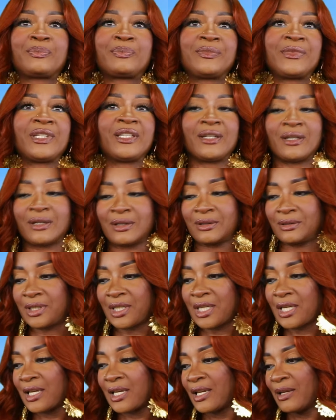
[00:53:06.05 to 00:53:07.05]
you know,
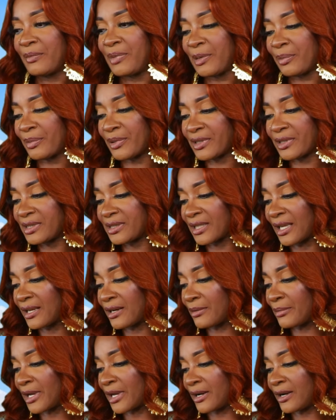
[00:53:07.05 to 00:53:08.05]
people are saying
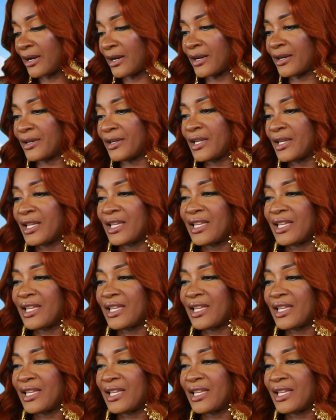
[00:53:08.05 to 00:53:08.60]
about her?